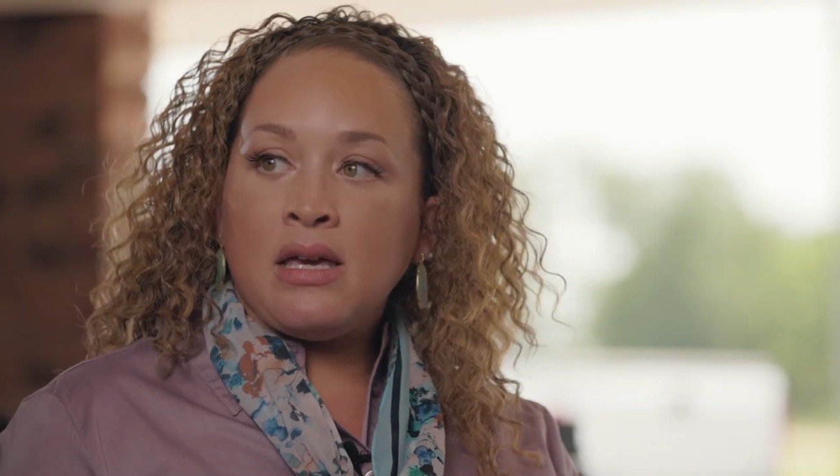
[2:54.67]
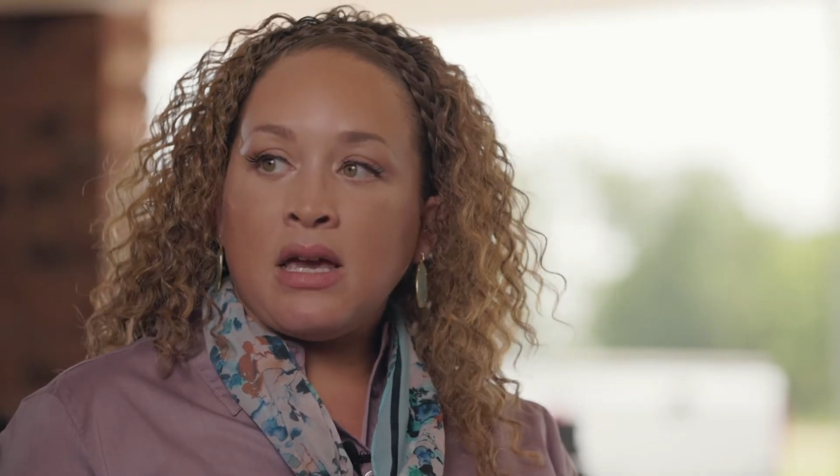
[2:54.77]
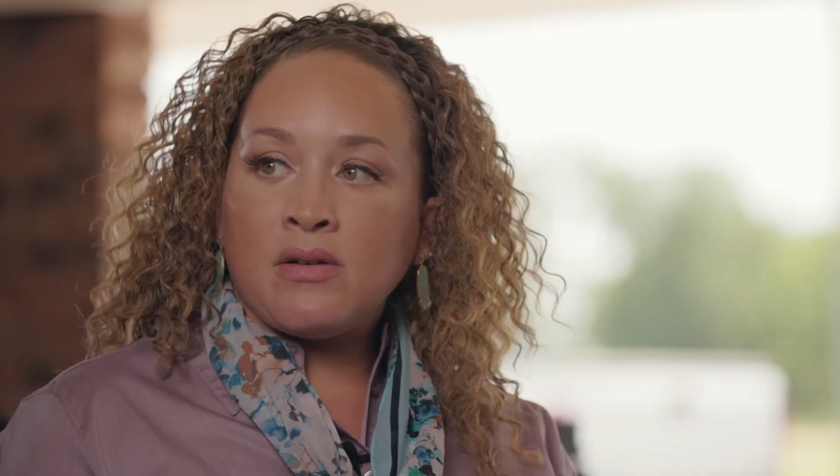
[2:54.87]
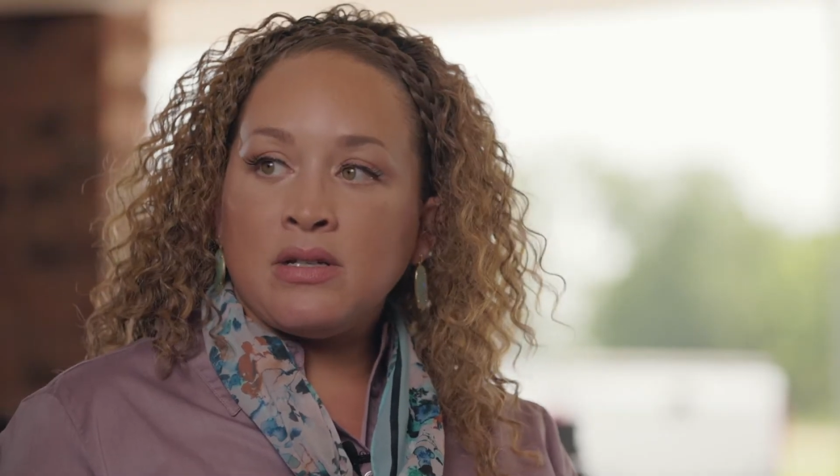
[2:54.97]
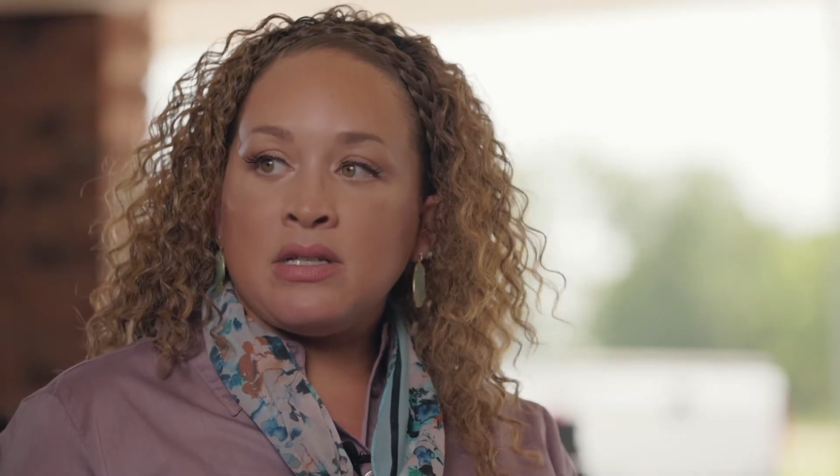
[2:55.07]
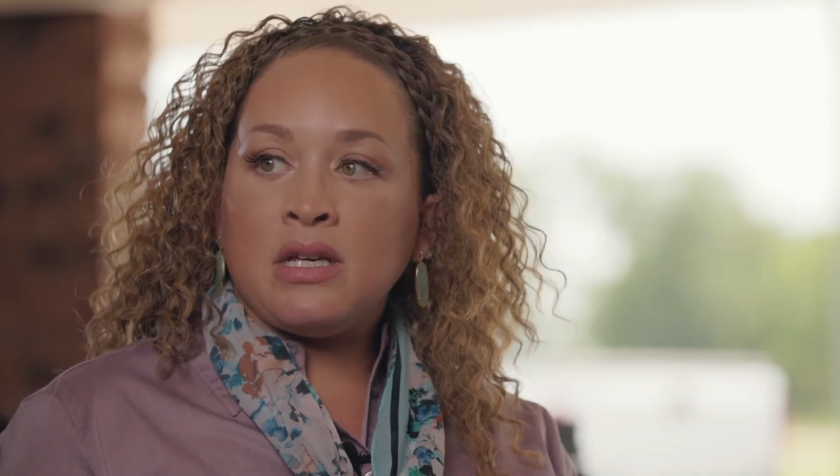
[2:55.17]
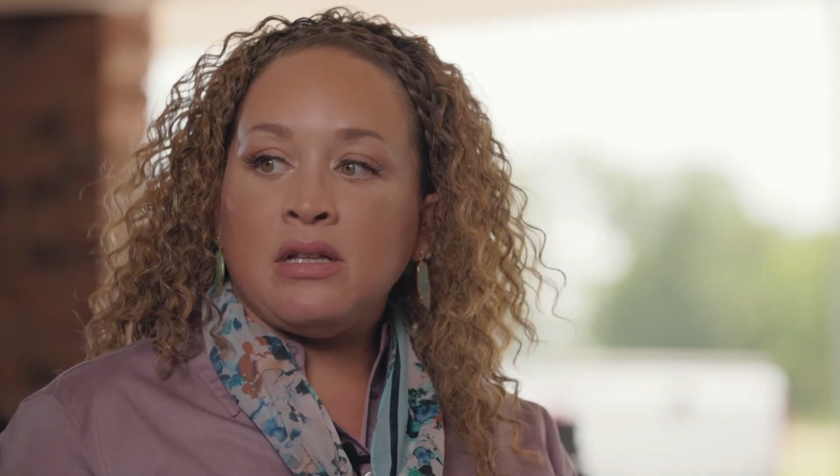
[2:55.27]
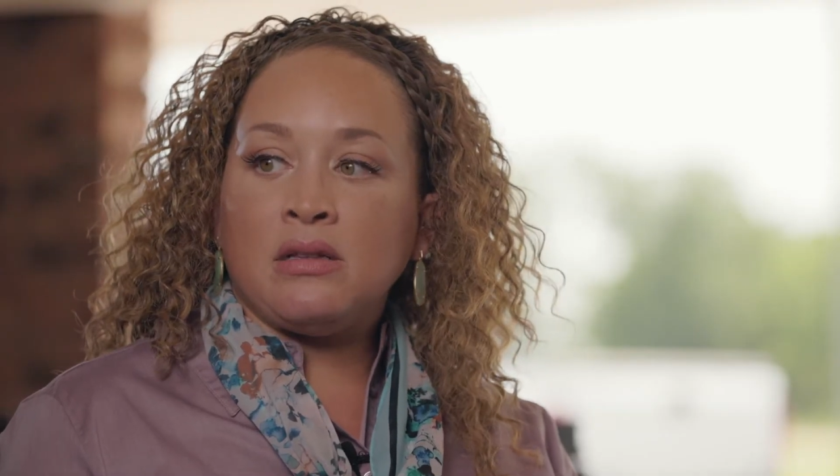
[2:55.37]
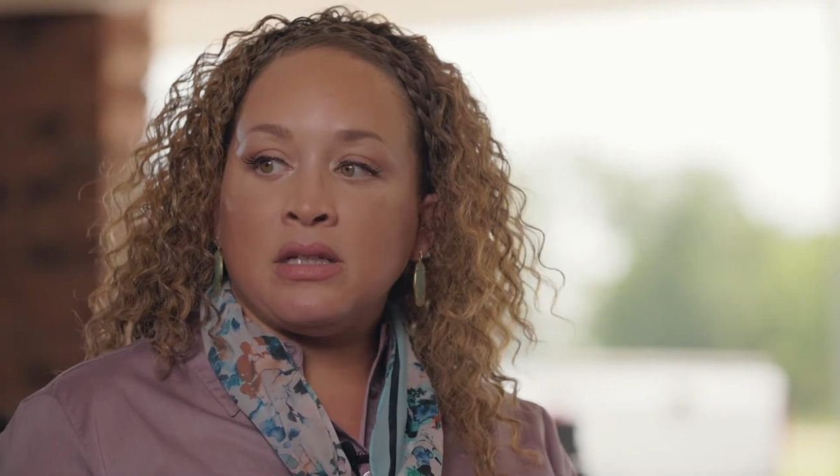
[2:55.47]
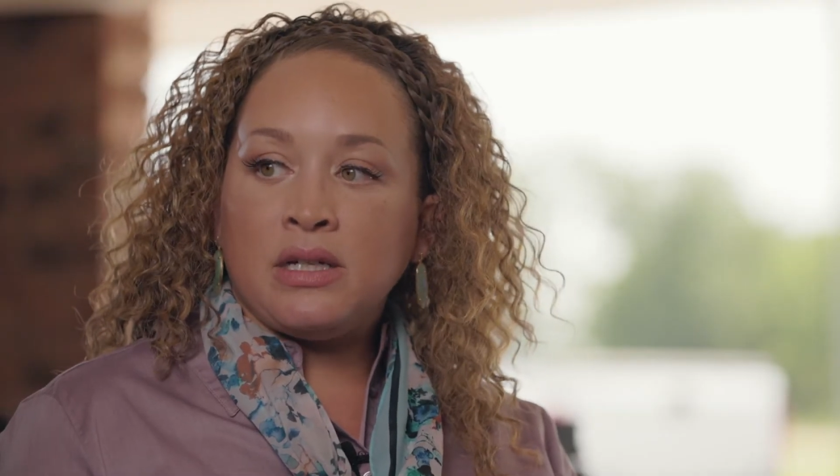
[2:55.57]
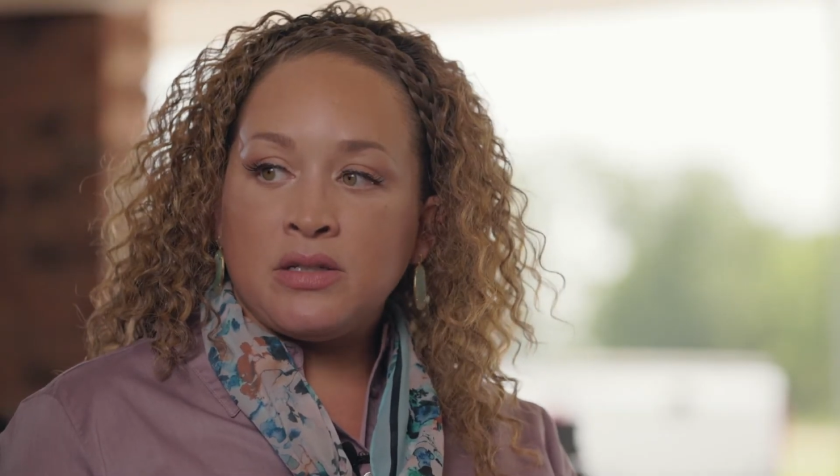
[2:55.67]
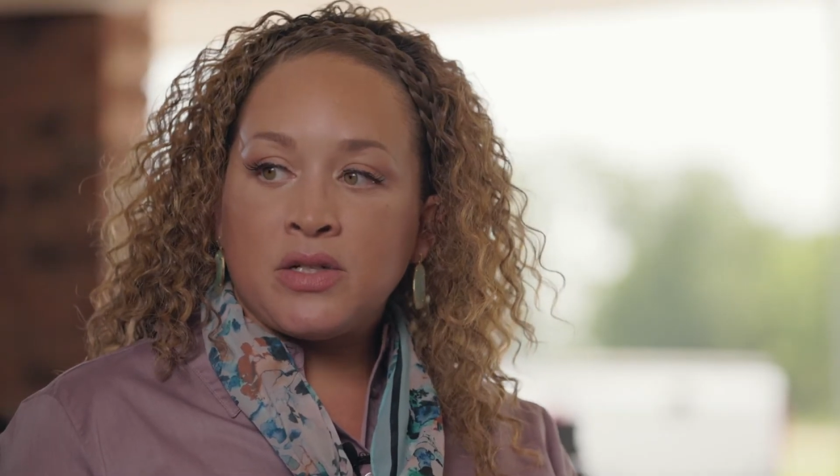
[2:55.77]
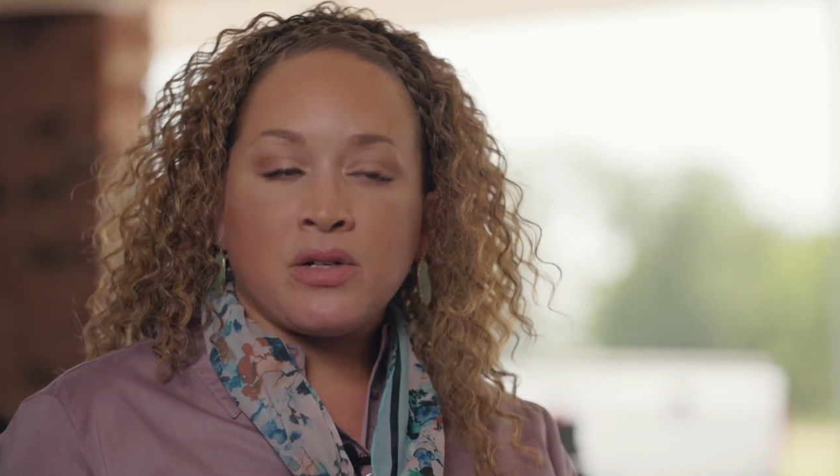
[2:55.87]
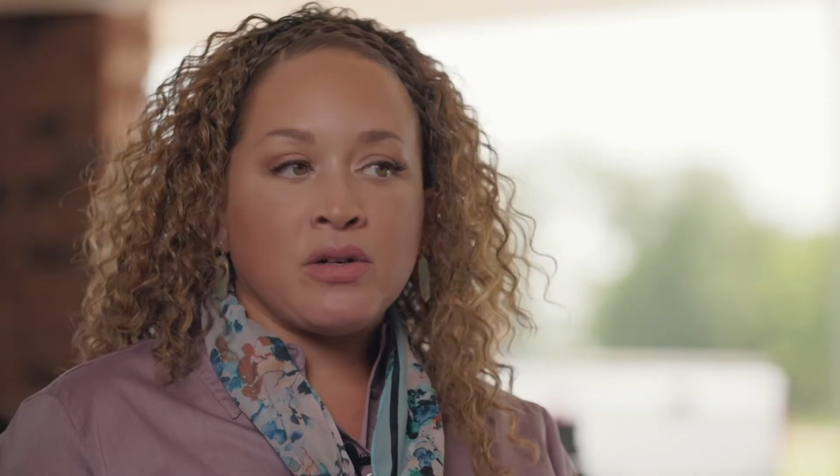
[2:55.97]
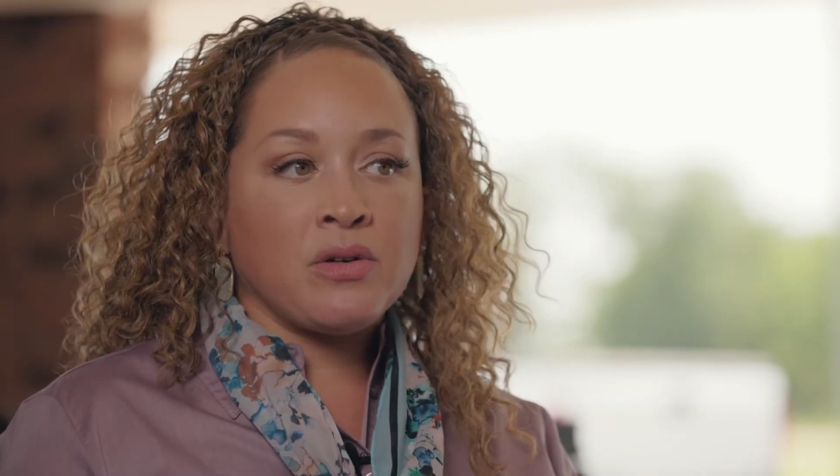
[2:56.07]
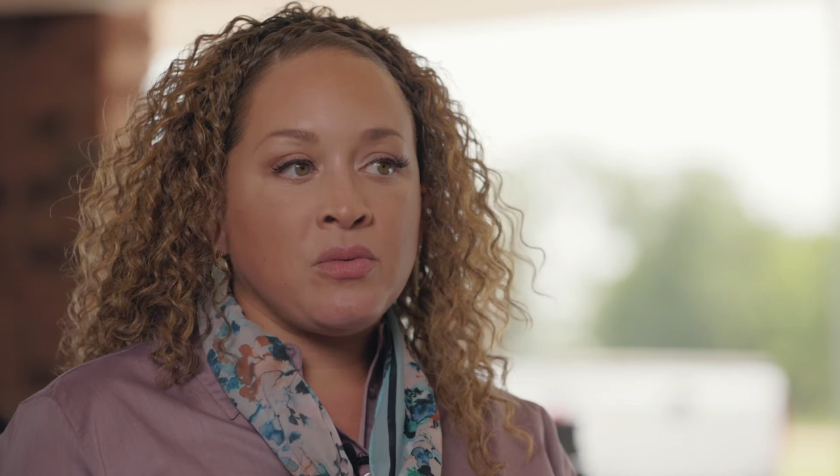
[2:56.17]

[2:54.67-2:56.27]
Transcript: guaranteed lender